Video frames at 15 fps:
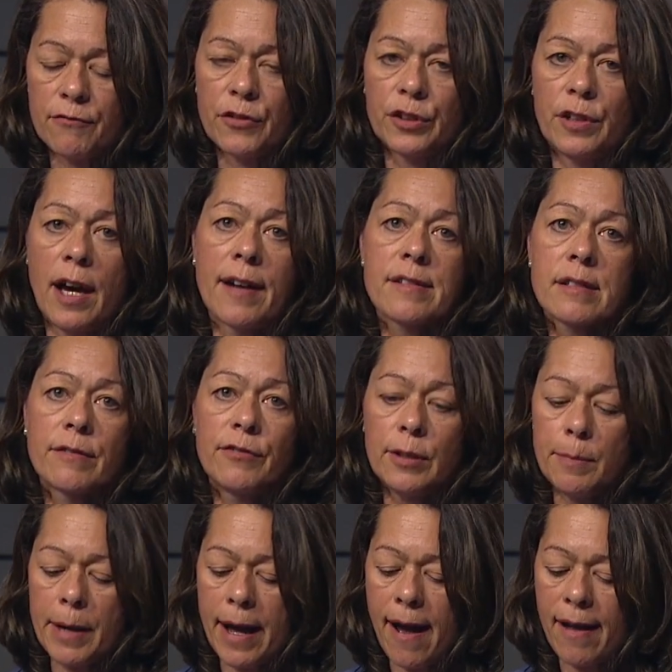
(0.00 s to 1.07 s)

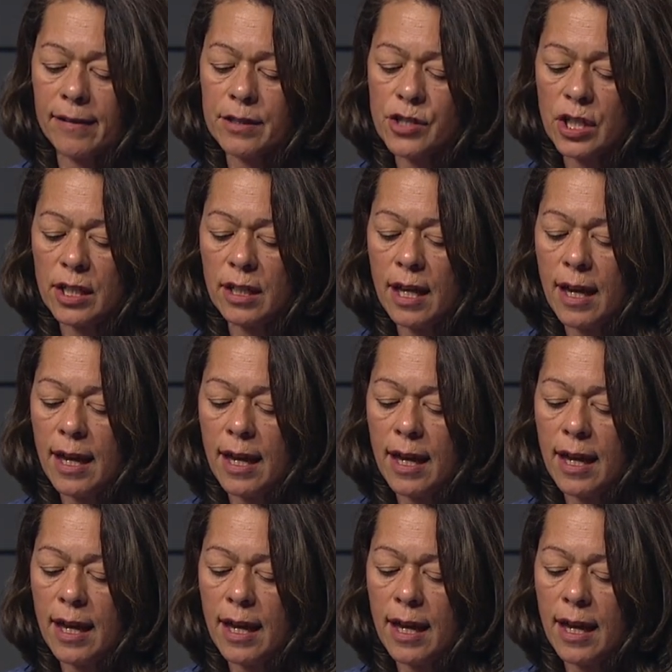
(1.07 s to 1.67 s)
philosophy, biology,